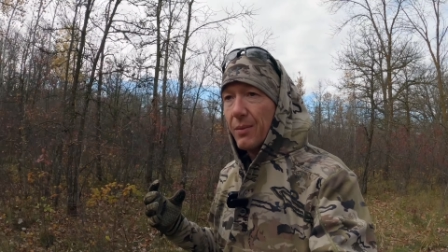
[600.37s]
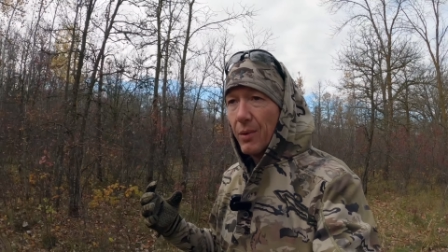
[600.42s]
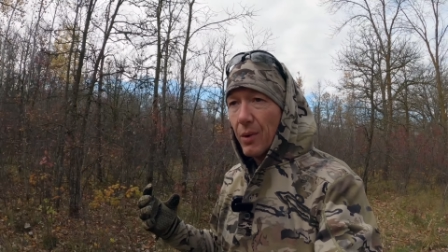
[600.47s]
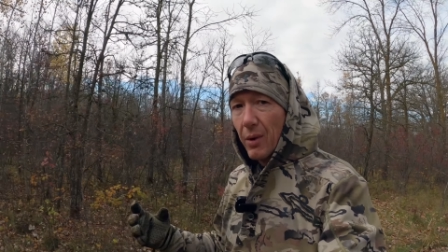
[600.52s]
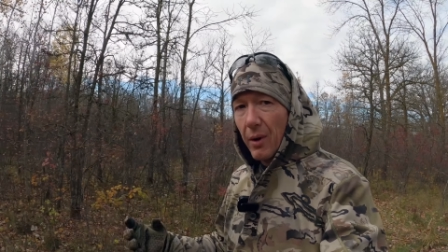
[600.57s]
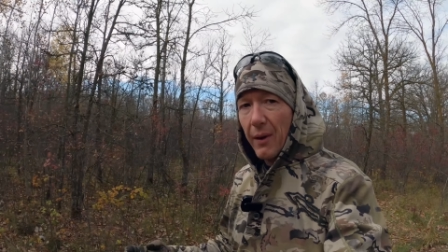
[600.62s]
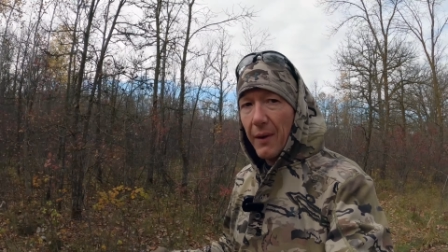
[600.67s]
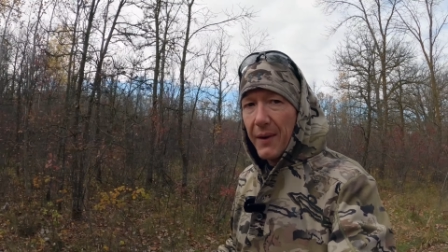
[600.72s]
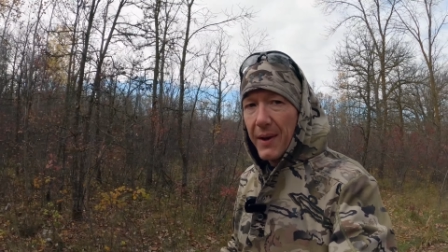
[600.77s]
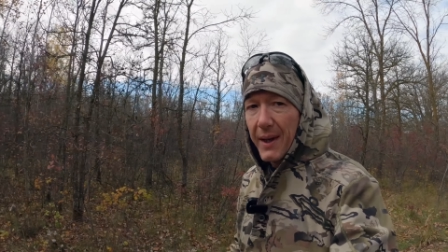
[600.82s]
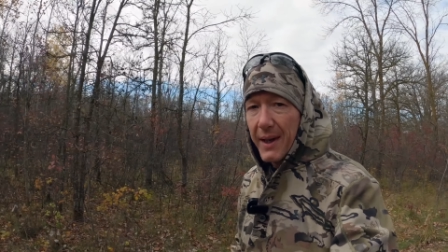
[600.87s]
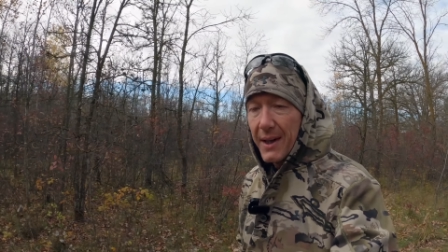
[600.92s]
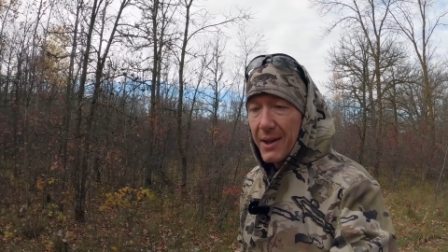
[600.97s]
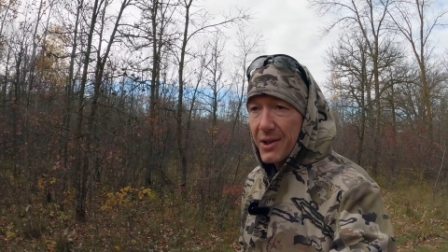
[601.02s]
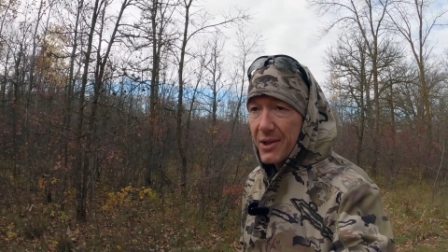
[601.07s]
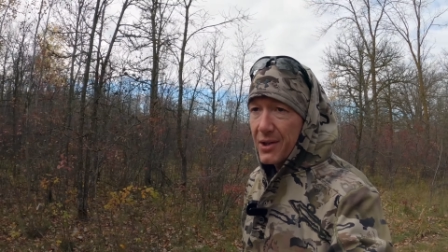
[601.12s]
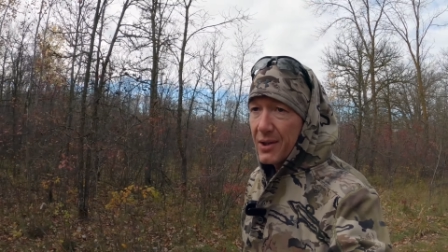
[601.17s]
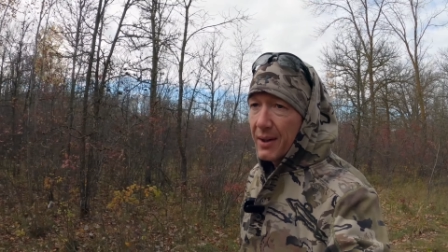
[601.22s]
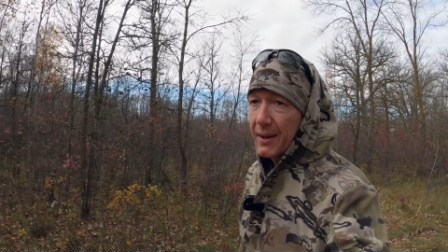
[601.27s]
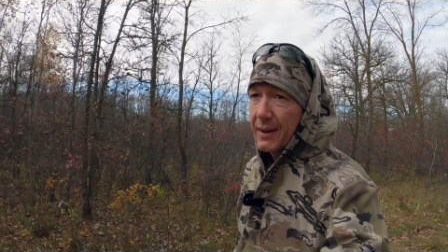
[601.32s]
to roll the
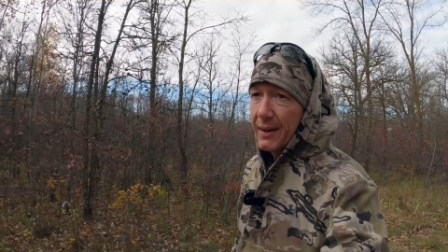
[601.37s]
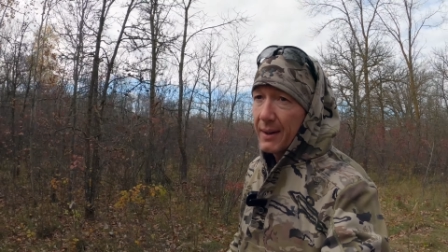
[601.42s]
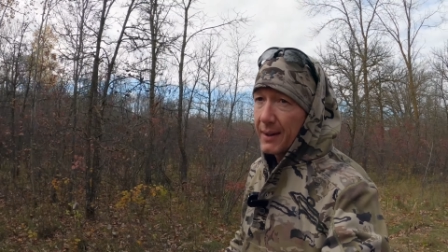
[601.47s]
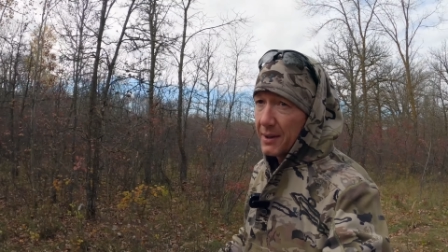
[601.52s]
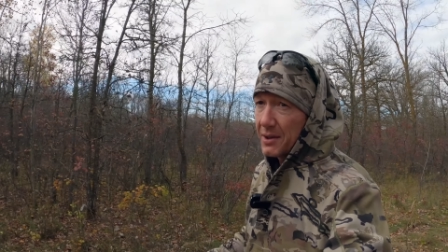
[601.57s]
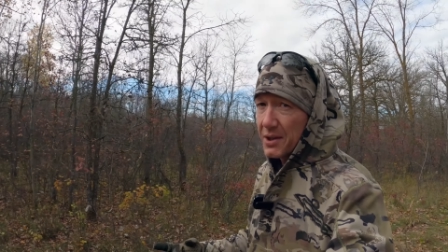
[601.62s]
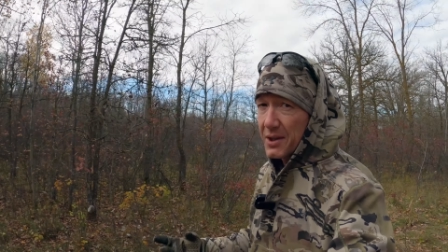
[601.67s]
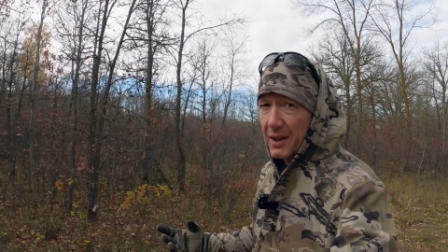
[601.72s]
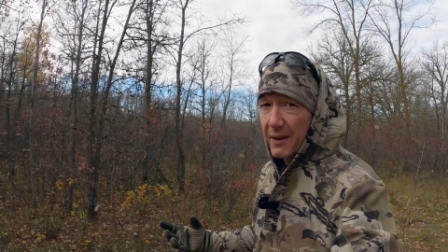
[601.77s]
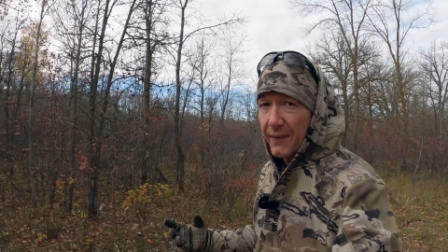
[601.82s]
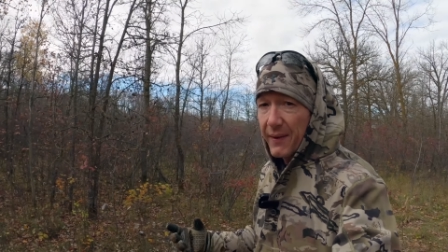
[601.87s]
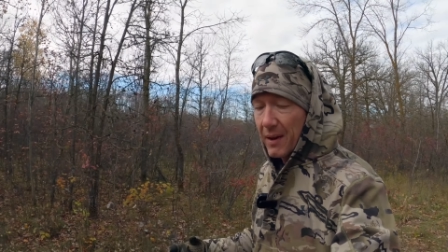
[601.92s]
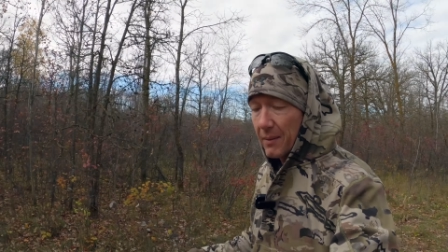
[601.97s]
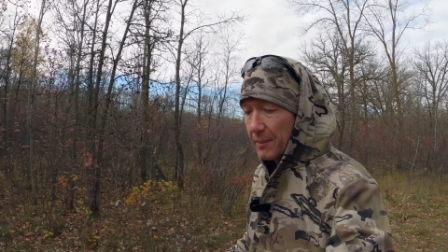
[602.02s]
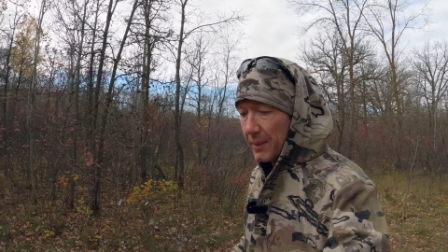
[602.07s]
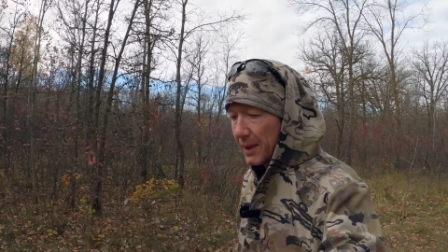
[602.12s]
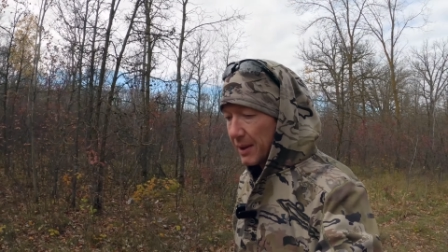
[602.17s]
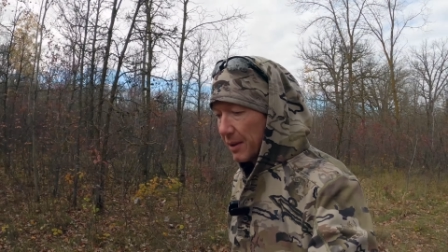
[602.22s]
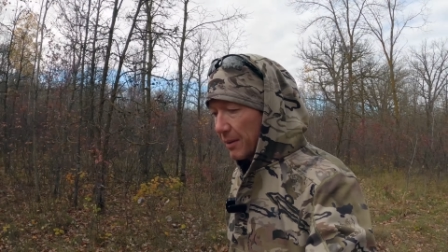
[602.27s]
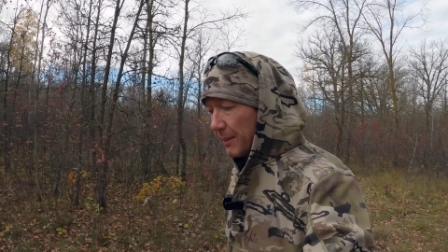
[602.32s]
dice and see if
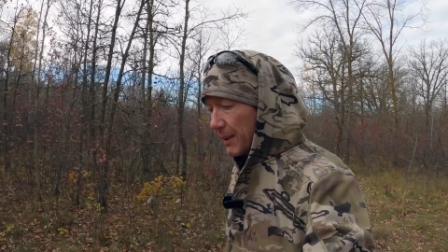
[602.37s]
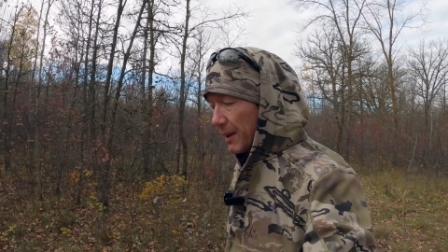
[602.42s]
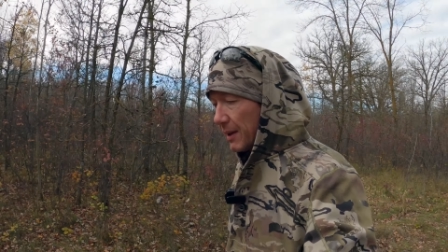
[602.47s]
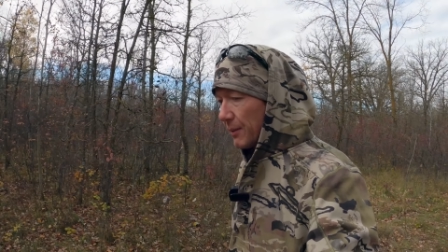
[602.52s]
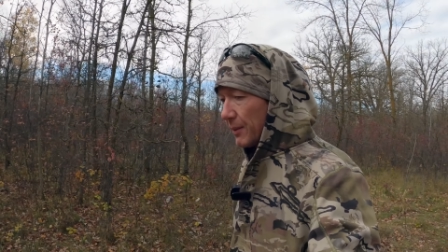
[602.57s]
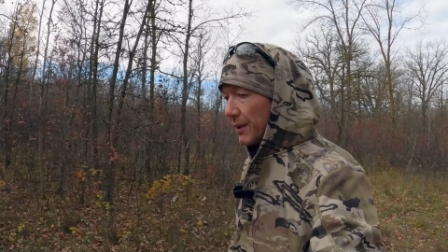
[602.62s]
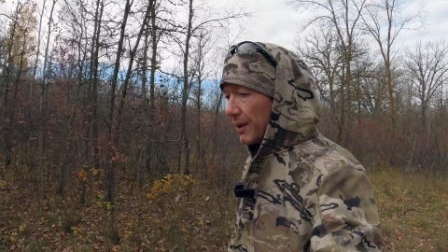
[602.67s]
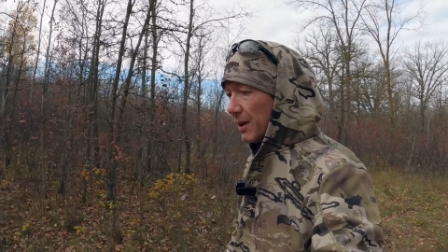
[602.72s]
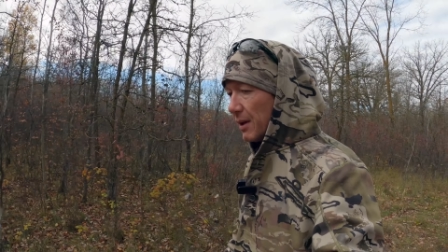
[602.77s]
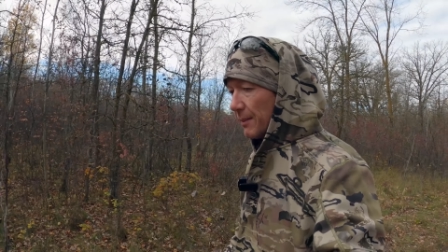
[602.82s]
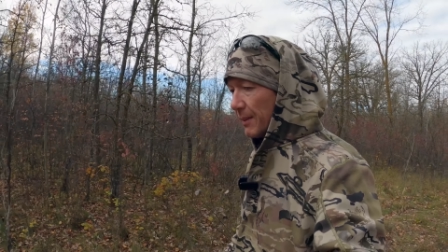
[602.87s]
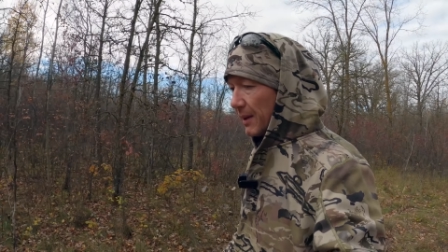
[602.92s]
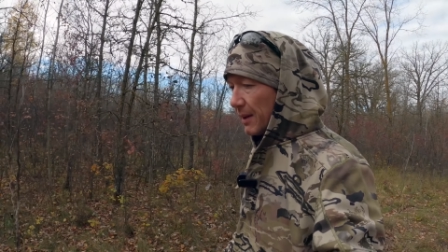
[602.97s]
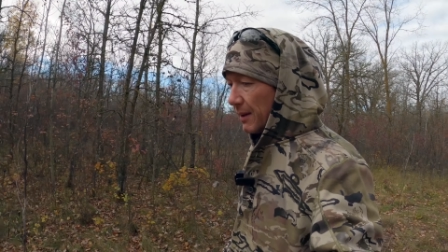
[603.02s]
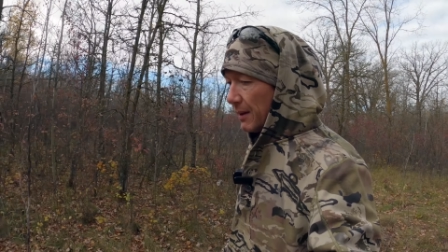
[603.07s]
that bigger bear would come